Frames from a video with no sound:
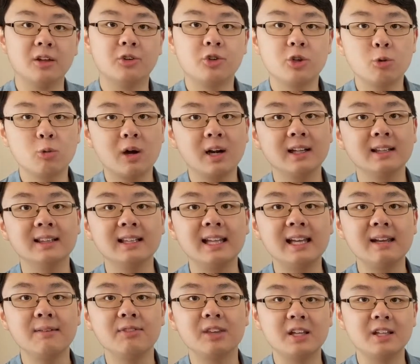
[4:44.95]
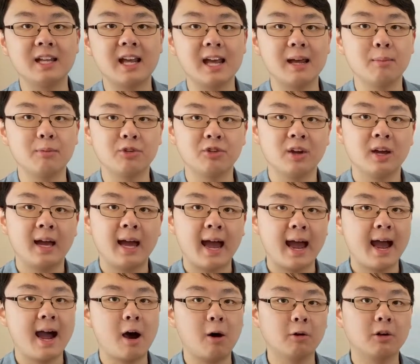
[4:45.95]
So you want to leave the names
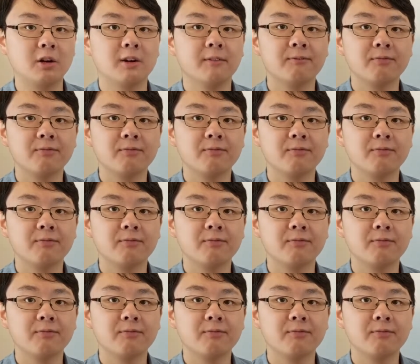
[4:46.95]
out.